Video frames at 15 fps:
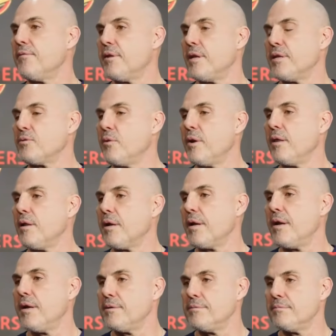That's the way I look at
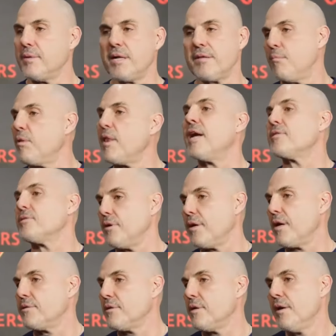it. Not to blast you
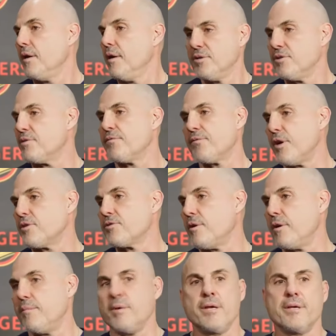guys. It's just
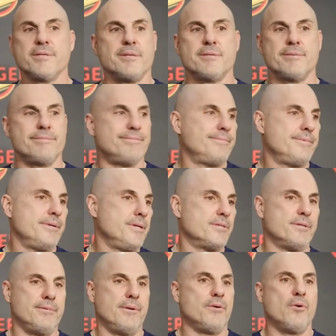frustrating because it's
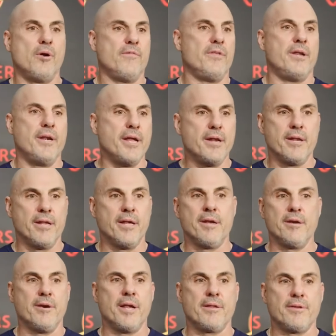you know, over the
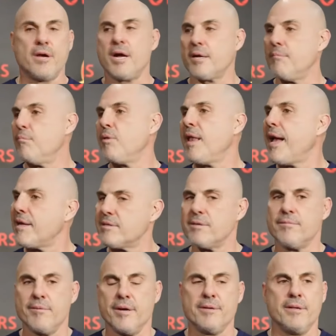internet talking blast
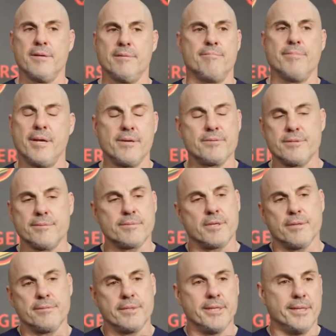at Pedersen. So
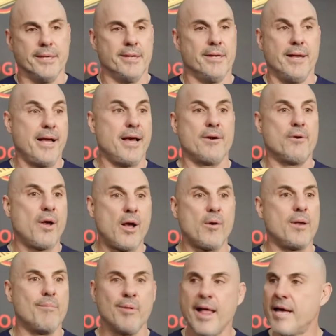I don't know how I
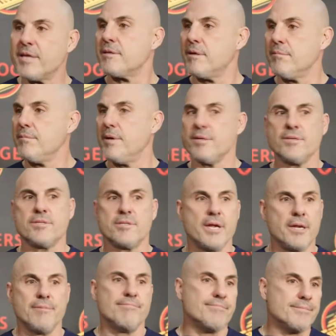blasted him. I just said
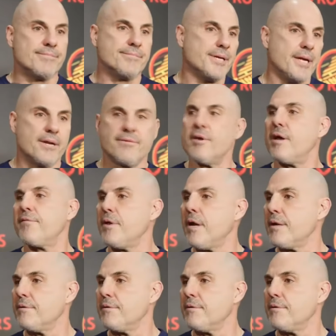he had a tough night.